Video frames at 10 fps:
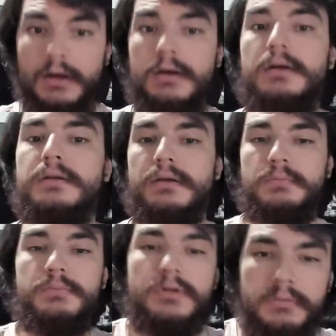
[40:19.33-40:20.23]
Okay,
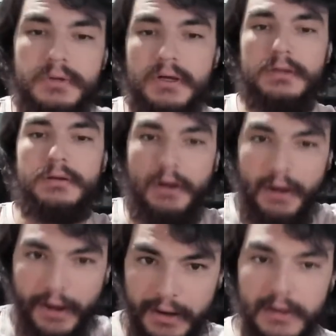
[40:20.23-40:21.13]
pull it back.
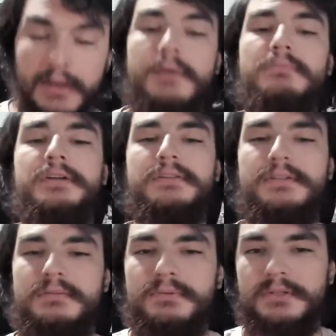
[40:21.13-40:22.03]
Make like
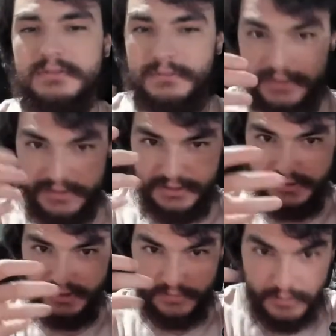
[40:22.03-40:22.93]
you're putting your face in like